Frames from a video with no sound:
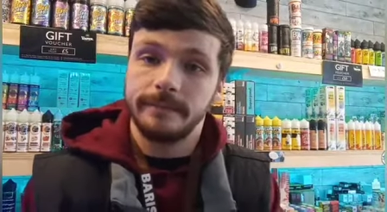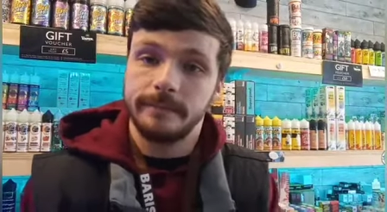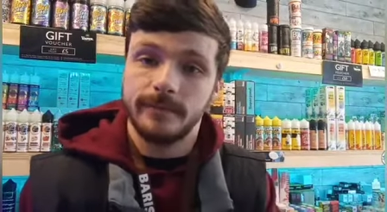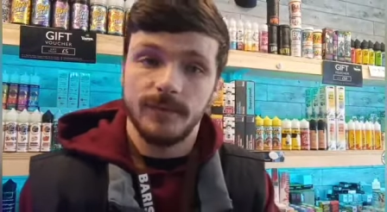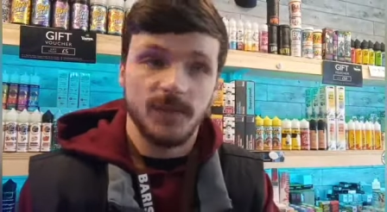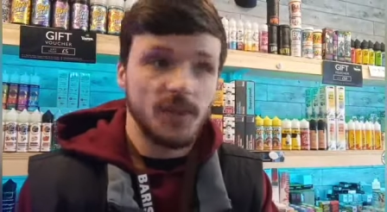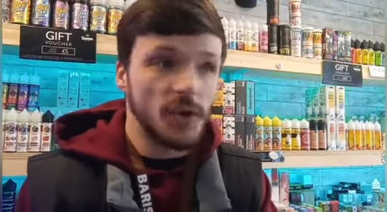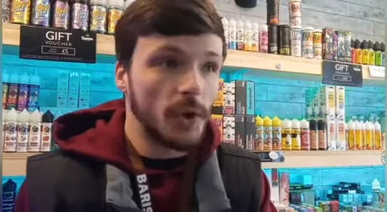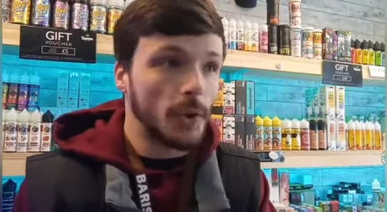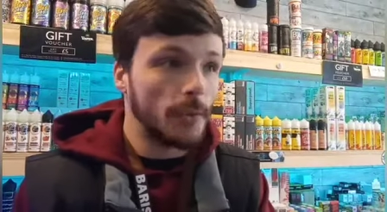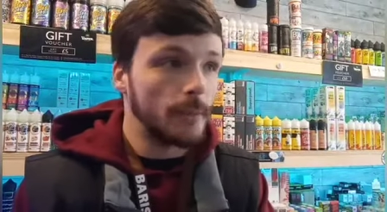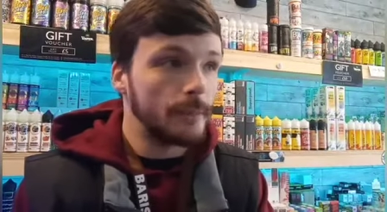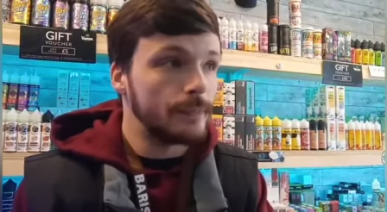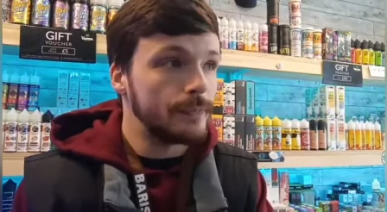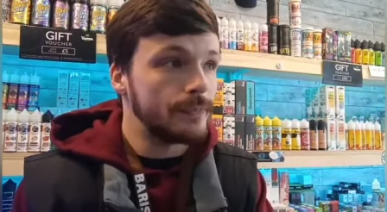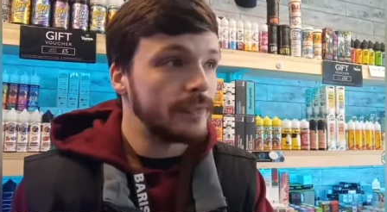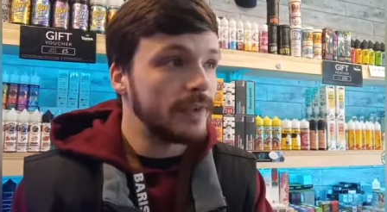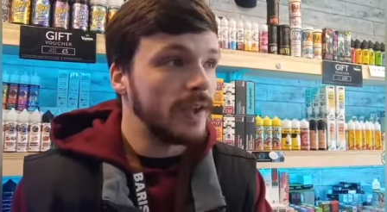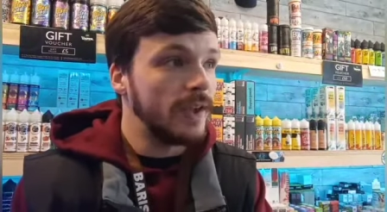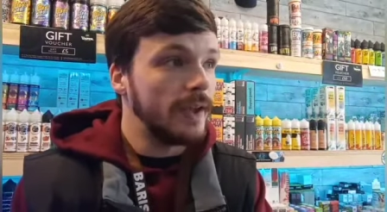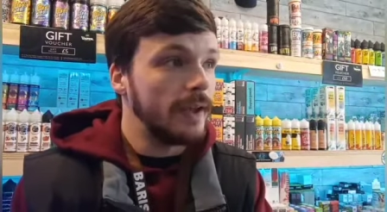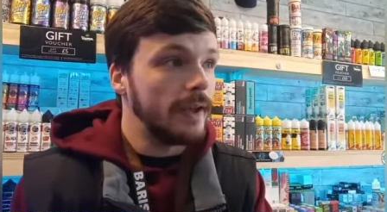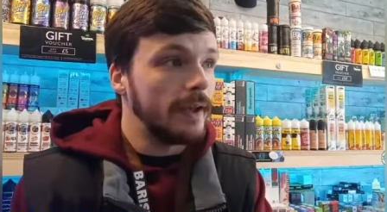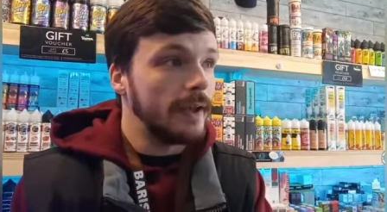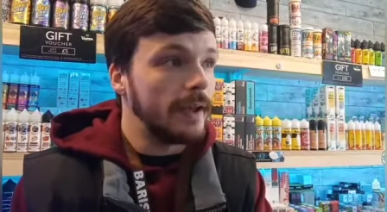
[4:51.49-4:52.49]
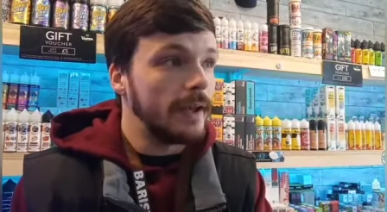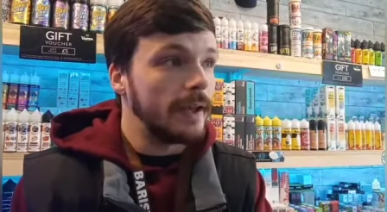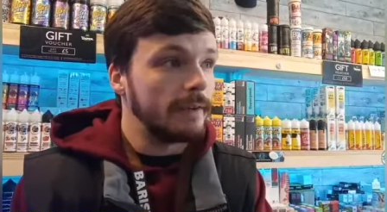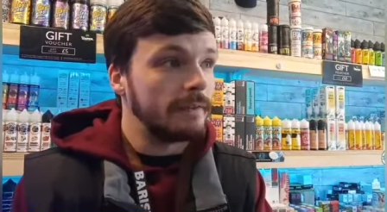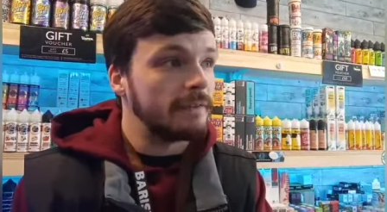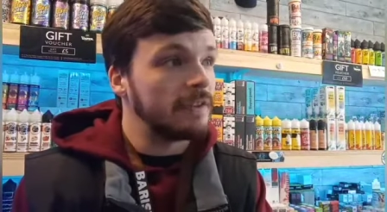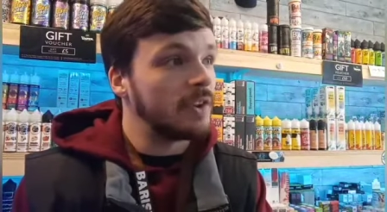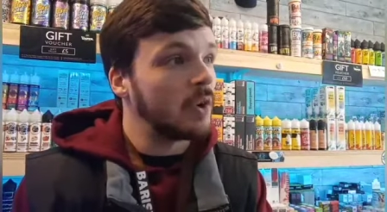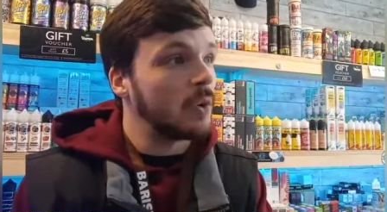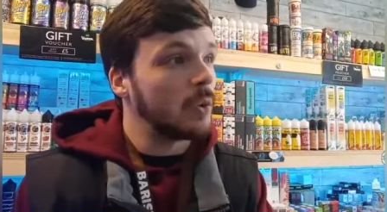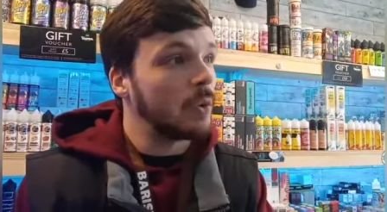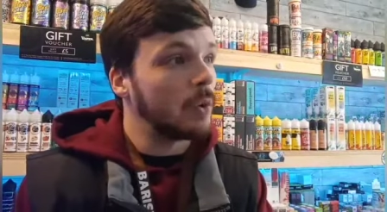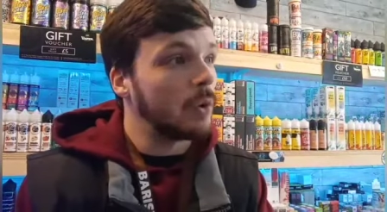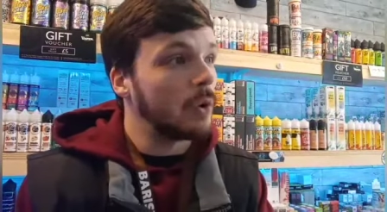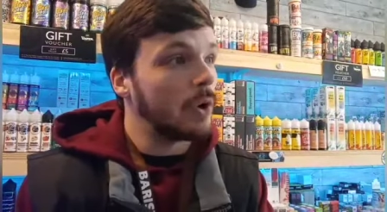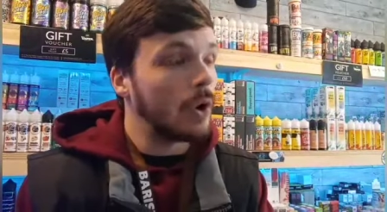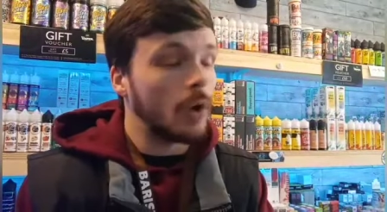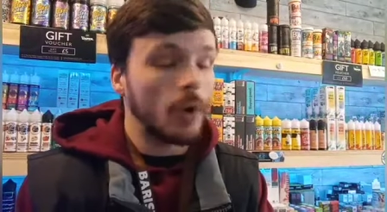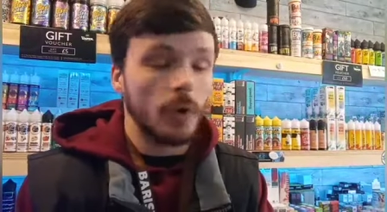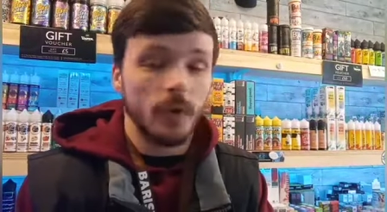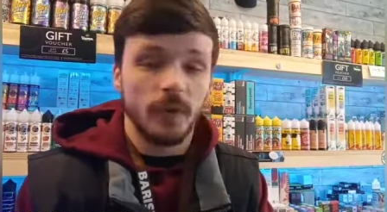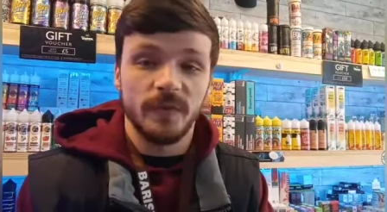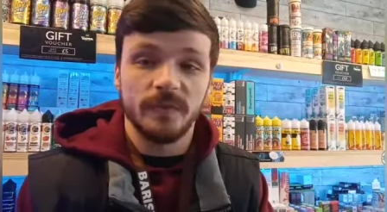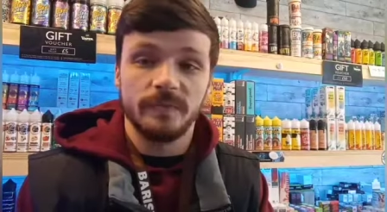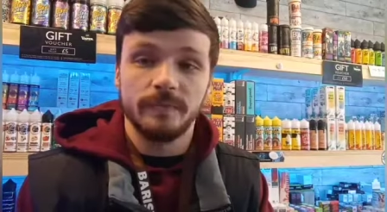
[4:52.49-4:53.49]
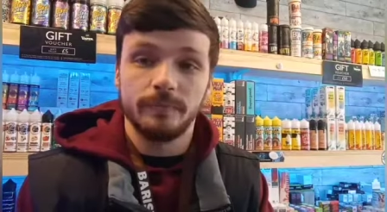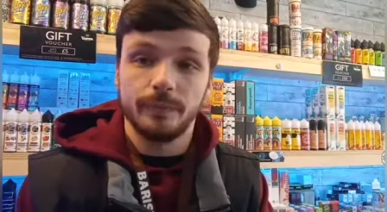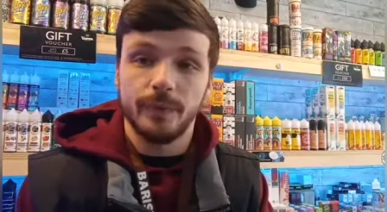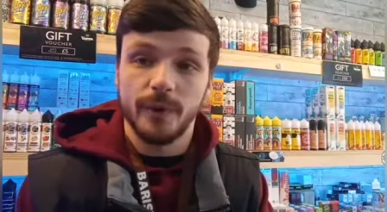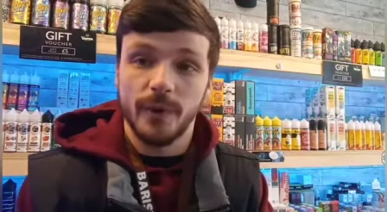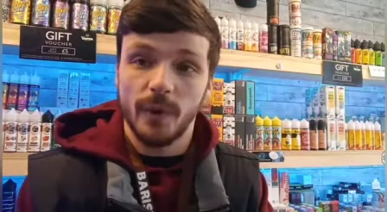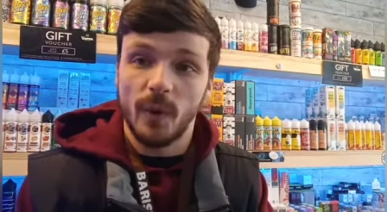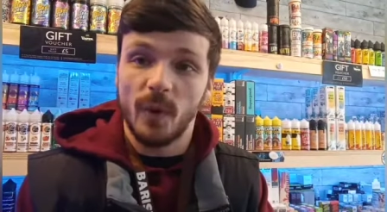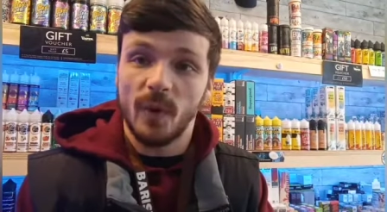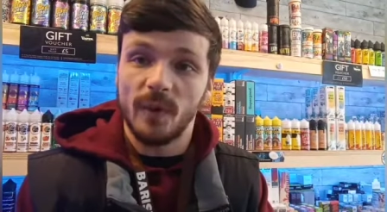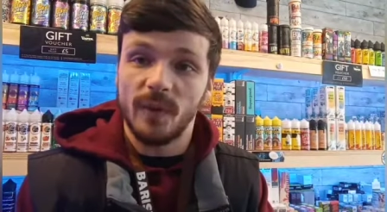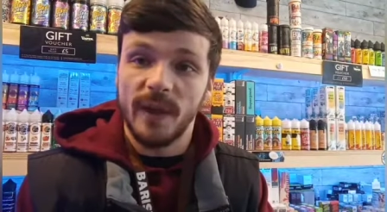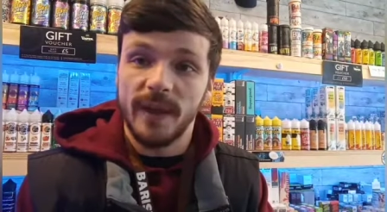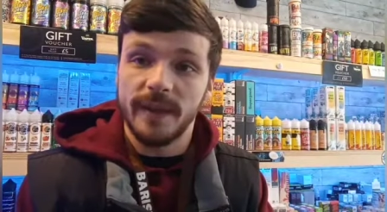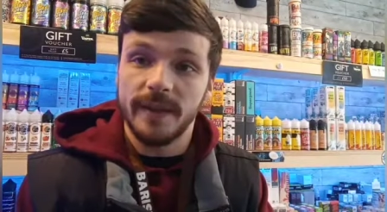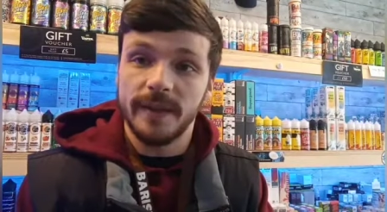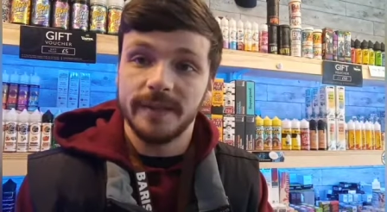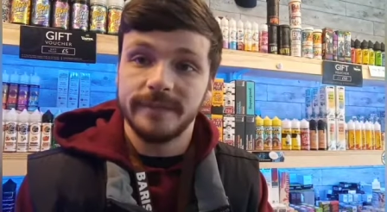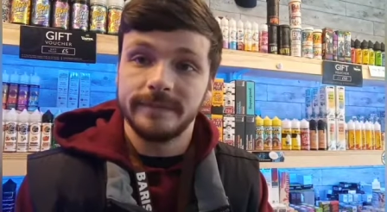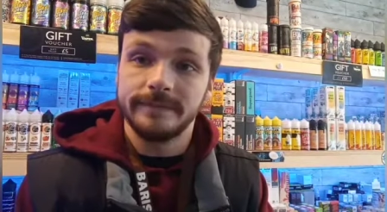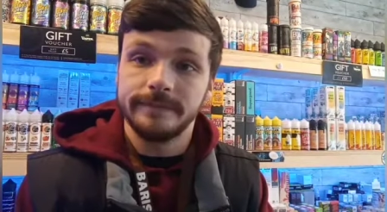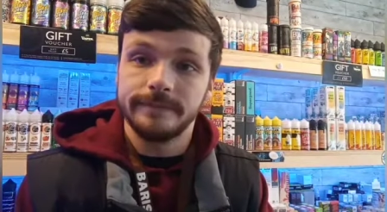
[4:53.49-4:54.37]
So, if you're on the north end